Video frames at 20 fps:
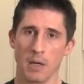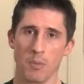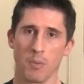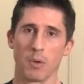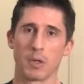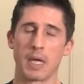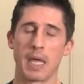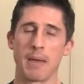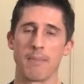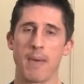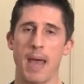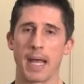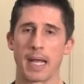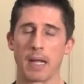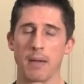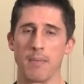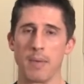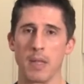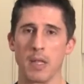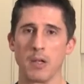we'll keep
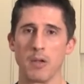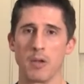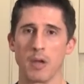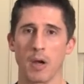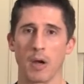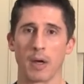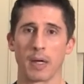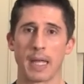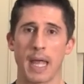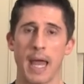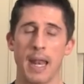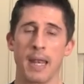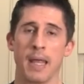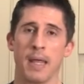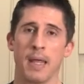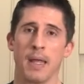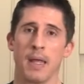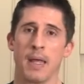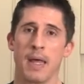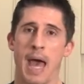making them in the new year. Again,
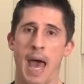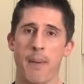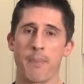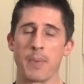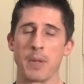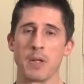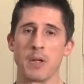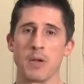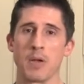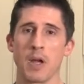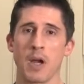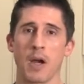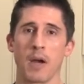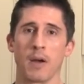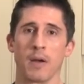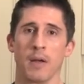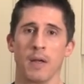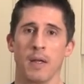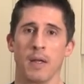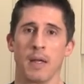Happy New
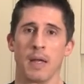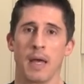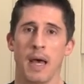Year.